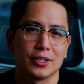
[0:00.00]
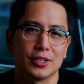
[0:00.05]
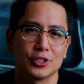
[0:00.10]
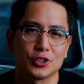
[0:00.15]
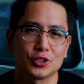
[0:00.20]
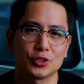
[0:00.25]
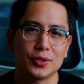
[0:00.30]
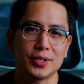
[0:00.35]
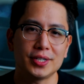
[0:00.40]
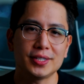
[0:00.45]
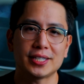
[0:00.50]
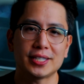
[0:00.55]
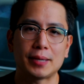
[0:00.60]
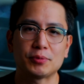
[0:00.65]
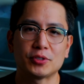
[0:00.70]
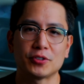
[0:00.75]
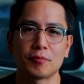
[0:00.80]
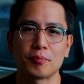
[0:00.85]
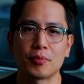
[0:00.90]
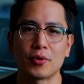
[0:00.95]
Certain
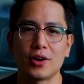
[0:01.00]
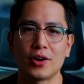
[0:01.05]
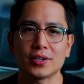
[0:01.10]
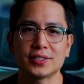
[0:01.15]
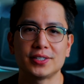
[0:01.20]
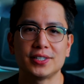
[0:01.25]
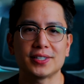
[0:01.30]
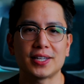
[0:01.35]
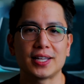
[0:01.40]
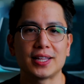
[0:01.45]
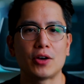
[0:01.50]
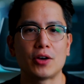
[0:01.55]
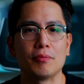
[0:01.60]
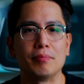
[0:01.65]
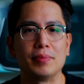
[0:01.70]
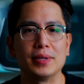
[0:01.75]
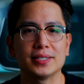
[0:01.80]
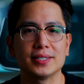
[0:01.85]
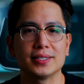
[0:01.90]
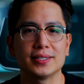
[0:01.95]
types of proxies allow
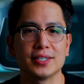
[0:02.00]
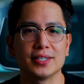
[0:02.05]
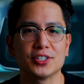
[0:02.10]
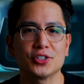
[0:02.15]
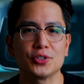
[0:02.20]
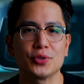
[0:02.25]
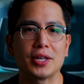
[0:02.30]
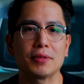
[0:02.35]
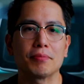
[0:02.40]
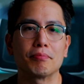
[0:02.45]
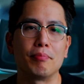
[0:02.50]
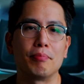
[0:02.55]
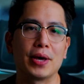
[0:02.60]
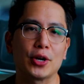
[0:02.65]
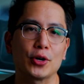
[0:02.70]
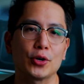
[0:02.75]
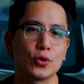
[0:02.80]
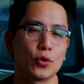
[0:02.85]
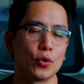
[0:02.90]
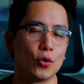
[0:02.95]
businesses to get
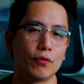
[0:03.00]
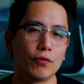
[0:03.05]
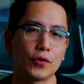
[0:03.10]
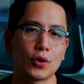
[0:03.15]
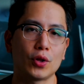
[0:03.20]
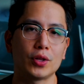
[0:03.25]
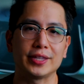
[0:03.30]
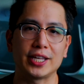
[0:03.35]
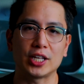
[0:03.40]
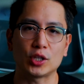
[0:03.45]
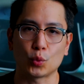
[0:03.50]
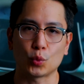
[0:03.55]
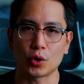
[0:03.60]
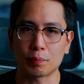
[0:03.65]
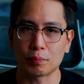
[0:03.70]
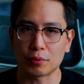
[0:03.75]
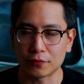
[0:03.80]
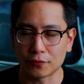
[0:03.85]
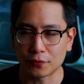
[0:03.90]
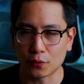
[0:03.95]
better overall
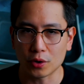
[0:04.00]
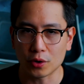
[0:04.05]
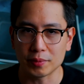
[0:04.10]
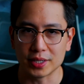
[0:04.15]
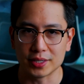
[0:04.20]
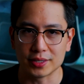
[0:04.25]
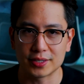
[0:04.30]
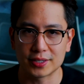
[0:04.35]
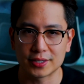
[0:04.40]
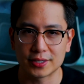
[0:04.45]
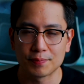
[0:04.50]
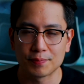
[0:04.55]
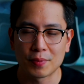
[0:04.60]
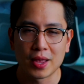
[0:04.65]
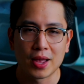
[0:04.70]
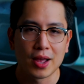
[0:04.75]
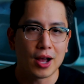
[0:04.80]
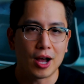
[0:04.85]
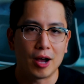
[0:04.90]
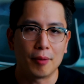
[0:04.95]
network performance.
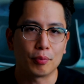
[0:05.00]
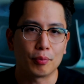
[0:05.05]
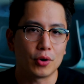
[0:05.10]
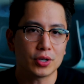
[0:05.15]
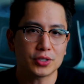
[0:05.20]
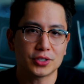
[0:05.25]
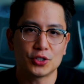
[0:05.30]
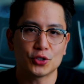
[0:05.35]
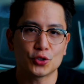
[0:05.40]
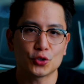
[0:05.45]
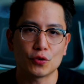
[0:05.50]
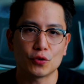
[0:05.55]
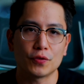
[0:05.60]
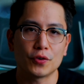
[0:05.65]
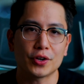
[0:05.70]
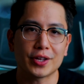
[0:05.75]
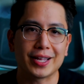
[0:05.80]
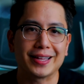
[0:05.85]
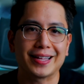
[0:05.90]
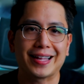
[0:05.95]
A proxy
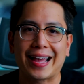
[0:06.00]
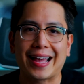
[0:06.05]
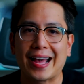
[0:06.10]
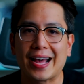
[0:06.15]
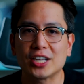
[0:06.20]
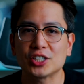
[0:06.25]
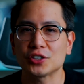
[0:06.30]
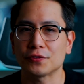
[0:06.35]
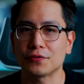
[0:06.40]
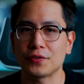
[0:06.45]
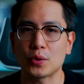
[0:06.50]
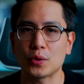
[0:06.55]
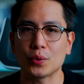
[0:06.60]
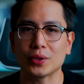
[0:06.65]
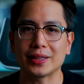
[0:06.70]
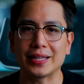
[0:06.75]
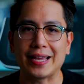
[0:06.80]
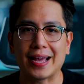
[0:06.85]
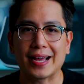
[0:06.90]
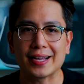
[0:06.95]
server can cache
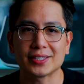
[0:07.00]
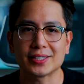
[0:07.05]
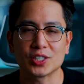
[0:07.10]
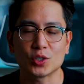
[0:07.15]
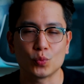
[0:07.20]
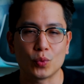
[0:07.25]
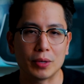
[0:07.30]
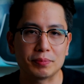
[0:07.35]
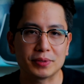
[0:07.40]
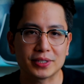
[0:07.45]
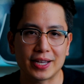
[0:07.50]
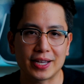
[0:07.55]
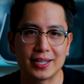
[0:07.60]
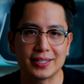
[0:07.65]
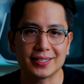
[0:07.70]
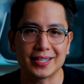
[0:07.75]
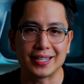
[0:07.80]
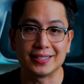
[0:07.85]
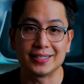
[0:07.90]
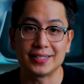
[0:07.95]
frequently accessed
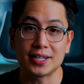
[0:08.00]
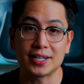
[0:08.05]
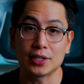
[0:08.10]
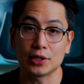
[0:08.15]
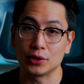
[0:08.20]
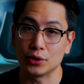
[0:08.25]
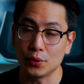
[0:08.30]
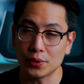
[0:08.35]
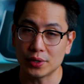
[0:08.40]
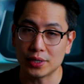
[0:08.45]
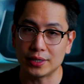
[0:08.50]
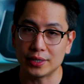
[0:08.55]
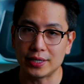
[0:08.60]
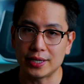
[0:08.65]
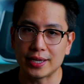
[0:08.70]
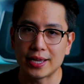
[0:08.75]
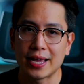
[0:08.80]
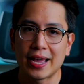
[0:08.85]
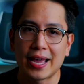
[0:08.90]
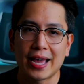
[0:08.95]
websites and data
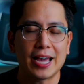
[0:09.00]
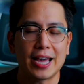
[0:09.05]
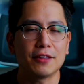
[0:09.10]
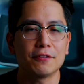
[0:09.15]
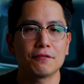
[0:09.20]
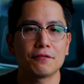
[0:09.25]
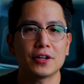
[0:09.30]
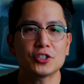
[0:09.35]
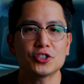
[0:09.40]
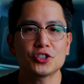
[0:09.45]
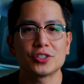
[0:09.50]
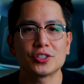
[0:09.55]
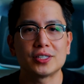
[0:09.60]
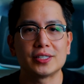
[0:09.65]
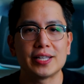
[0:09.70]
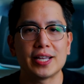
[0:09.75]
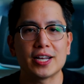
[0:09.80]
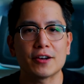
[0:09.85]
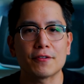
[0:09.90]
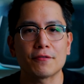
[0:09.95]
locally and fetch the
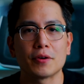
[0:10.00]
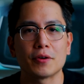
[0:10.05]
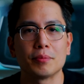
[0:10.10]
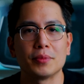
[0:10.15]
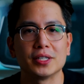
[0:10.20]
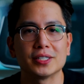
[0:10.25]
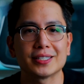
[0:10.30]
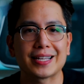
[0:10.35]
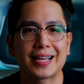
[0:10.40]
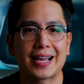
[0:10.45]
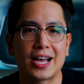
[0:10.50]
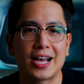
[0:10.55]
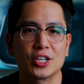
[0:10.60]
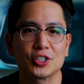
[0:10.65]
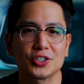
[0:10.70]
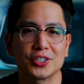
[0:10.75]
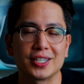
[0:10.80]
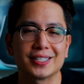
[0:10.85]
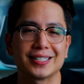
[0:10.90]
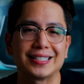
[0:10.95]
data from this
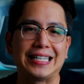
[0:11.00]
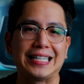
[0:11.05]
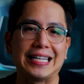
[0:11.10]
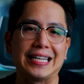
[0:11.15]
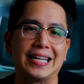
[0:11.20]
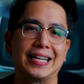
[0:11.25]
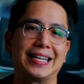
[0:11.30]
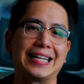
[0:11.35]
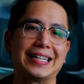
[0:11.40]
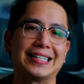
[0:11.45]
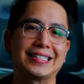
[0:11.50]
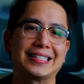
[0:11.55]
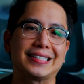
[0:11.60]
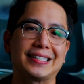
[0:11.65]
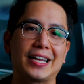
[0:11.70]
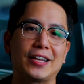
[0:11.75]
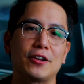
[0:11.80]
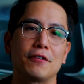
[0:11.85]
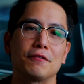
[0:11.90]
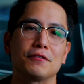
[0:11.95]
cache as needed
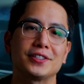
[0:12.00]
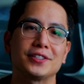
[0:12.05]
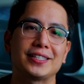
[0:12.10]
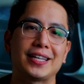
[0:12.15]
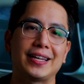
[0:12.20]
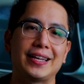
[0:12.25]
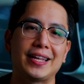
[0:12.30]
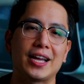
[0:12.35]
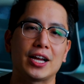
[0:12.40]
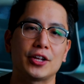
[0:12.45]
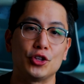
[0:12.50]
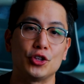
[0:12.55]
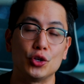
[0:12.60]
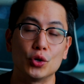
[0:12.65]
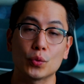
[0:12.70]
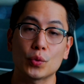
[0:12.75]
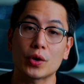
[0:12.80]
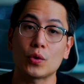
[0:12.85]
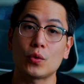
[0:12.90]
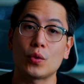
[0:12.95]
instead of sending a
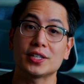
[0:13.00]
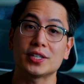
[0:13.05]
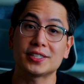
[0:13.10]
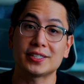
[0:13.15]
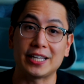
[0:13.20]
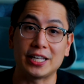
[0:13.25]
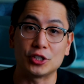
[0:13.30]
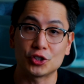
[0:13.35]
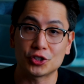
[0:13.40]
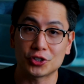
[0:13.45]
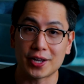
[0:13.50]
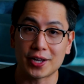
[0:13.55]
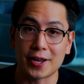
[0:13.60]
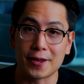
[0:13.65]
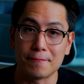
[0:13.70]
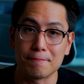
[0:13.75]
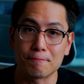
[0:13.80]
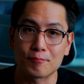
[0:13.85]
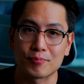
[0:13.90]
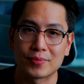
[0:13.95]
new request each
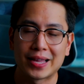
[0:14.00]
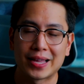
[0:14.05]
time.